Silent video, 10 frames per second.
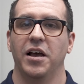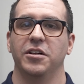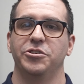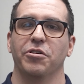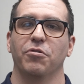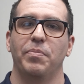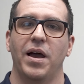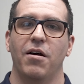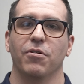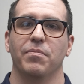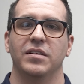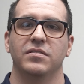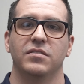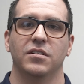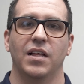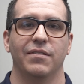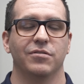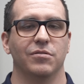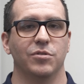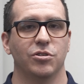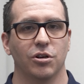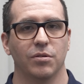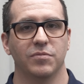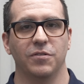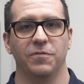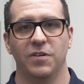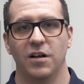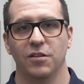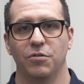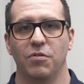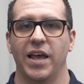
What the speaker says: A general power may still have some terms to follow,